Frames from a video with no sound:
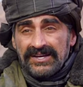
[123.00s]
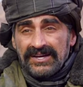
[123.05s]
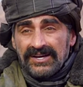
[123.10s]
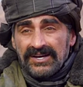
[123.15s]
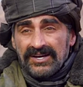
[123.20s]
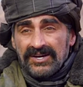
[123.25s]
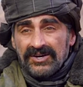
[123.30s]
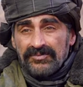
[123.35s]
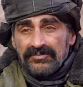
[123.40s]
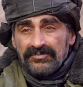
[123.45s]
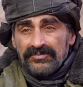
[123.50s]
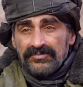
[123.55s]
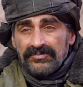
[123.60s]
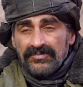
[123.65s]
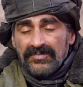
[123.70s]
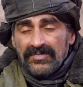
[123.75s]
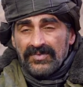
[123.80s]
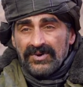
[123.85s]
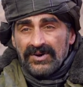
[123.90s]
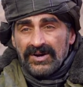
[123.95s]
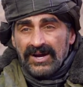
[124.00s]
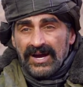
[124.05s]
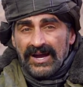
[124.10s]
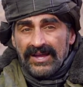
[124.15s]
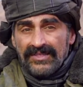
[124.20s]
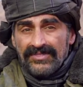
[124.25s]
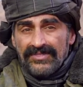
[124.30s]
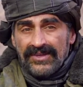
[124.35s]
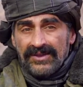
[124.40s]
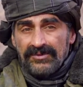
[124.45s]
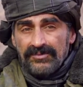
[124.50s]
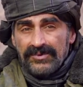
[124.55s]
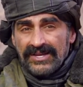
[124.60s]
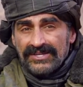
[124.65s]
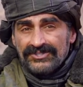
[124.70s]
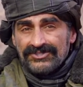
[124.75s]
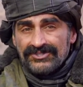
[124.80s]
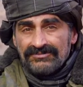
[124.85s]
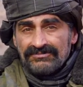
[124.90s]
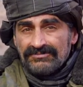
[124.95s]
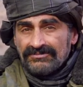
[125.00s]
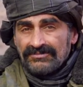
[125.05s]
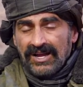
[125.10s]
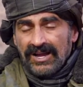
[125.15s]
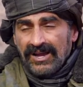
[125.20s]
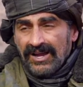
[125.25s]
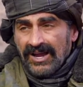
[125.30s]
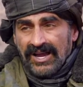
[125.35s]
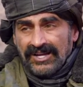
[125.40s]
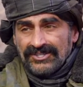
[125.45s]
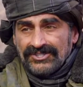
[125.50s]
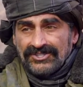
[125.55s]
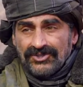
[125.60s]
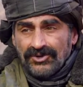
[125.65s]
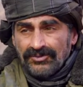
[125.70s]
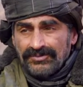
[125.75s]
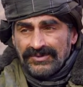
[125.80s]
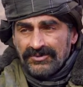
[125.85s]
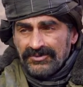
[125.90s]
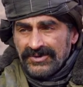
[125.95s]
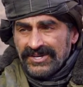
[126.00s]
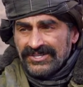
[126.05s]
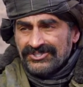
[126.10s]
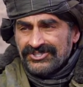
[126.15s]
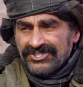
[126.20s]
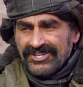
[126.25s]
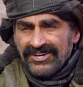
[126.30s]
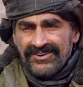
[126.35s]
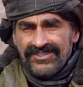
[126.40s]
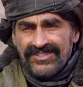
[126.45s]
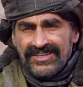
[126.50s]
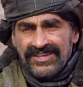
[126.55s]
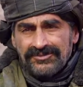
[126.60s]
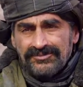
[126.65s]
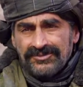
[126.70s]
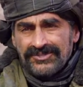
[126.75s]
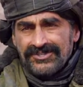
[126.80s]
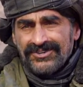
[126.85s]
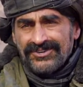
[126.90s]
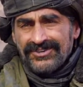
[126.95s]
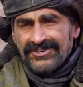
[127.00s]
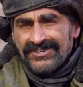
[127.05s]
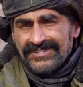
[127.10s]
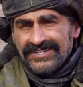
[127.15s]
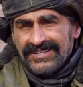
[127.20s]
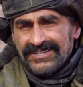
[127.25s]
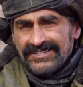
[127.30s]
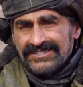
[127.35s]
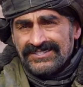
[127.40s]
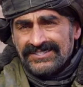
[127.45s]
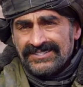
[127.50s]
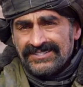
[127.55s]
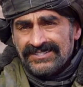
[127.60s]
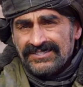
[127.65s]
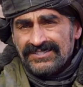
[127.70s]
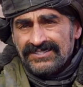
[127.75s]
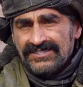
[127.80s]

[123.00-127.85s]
um, I think we can. I just hope that we can share that with our audience.